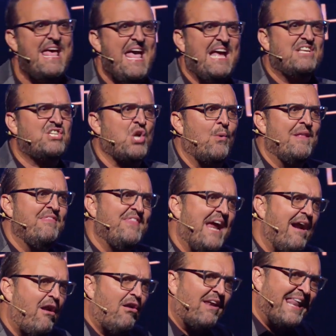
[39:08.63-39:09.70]
And so, in
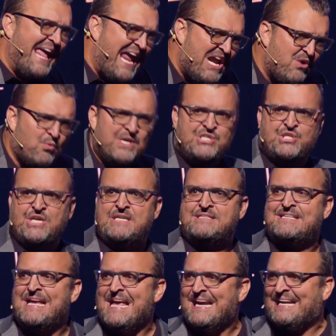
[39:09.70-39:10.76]
their
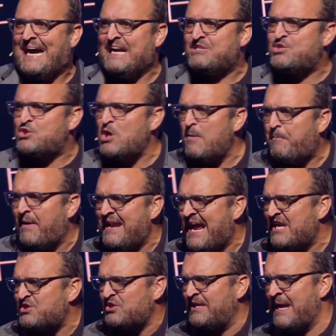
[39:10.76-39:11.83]
languages, God
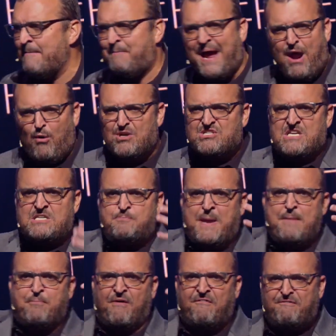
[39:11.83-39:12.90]
supernaturally empowers these
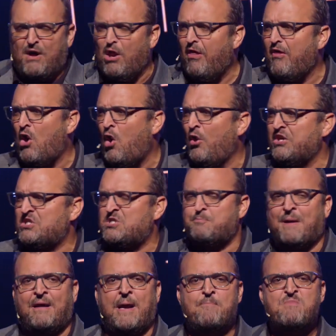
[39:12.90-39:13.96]
people full of the Holy
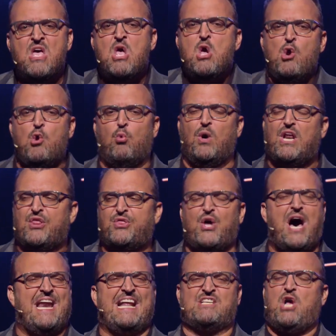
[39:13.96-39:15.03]
Spirit who would have
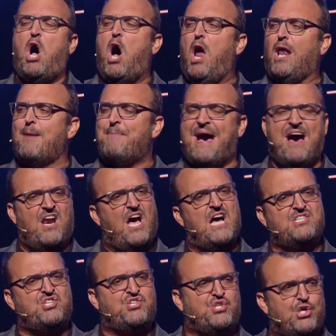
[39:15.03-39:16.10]
thought it's all about
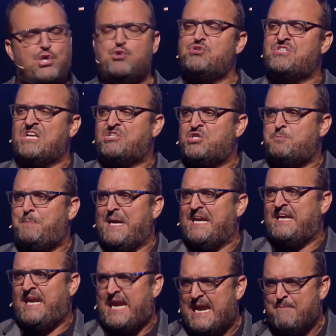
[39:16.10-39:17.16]
us Jews that
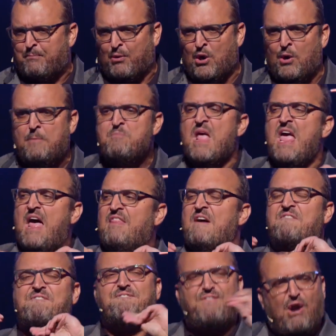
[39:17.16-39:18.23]
speak Hebrew. And the
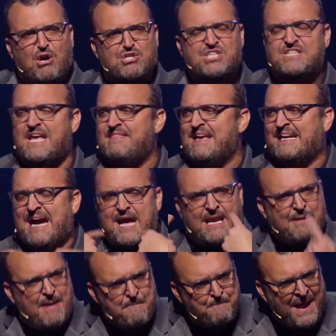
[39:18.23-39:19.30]
first thing that God
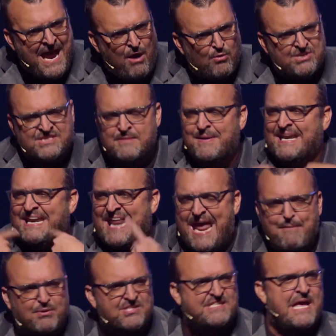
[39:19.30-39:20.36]
empowers them and
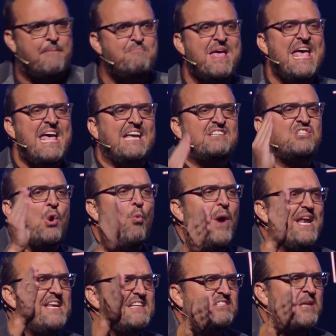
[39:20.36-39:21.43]
enables them is to
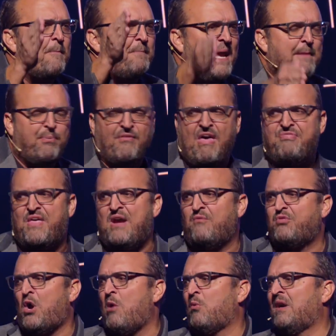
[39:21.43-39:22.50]
witness to people that they
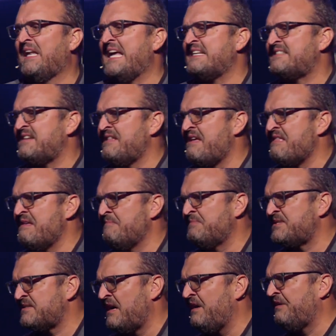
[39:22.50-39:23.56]
thought were less than
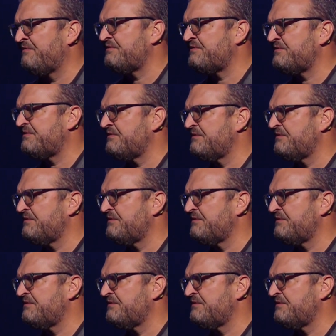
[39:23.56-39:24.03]
themselves.